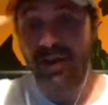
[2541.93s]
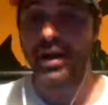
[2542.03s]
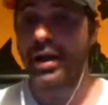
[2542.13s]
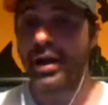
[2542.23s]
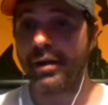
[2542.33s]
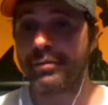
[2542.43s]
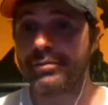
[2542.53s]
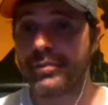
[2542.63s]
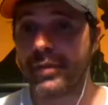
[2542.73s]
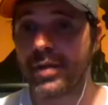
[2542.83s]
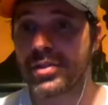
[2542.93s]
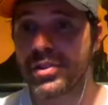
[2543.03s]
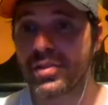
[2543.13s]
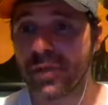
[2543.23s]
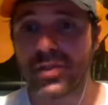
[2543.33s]
I
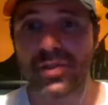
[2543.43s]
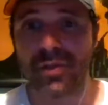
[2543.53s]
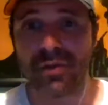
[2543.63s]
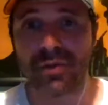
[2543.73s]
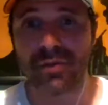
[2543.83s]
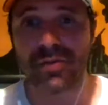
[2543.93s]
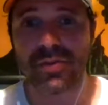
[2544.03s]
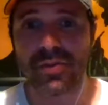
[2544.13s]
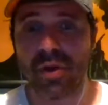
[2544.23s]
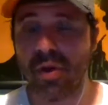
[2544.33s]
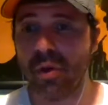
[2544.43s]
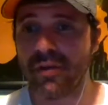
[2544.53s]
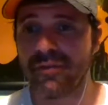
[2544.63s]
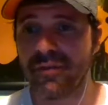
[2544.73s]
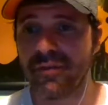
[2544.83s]
just wanted to know
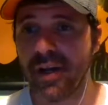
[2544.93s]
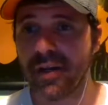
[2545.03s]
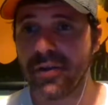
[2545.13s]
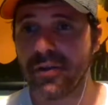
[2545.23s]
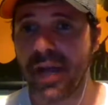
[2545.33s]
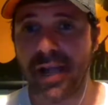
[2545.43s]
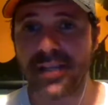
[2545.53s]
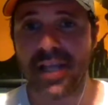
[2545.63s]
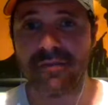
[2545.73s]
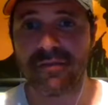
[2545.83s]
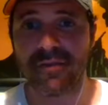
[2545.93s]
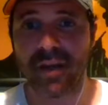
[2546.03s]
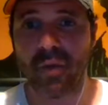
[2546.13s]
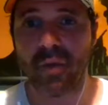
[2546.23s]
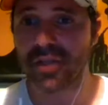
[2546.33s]
if you guys
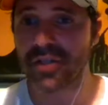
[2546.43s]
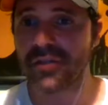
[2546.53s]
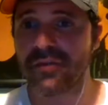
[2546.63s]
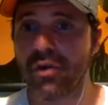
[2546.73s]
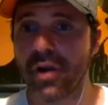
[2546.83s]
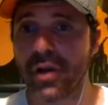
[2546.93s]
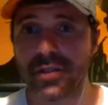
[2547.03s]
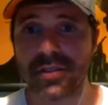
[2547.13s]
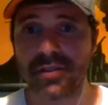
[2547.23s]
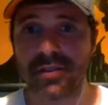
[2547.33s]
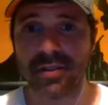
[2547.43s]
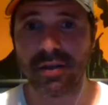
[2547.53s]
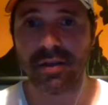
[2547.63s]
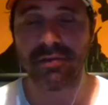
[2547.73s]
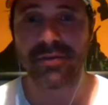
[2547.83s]
have questions for us. You
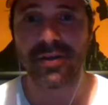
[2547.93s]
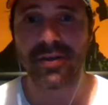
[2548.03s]
know.